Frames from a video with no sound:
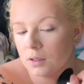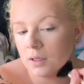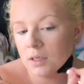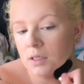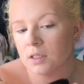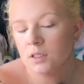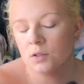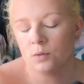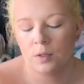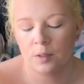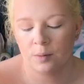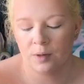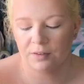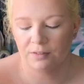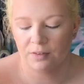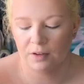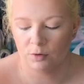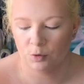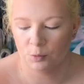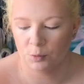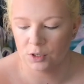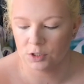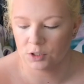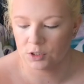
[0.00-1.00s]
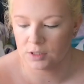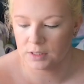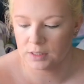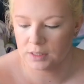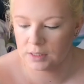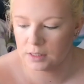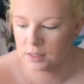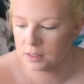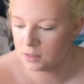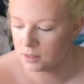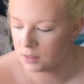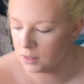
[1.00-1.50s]
This is one of my favorite brushes.
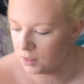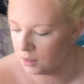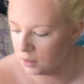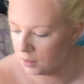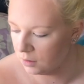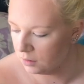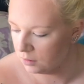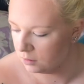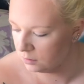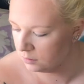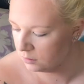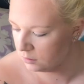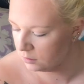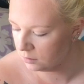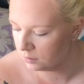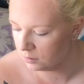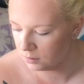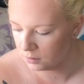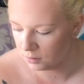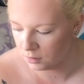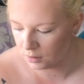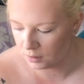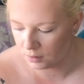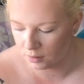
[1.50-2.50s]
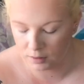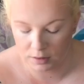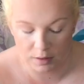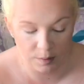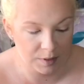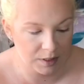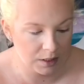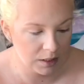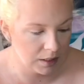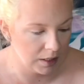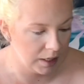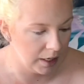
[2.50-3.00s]
This is the, it's
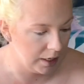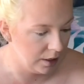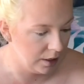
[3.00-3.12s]
missing the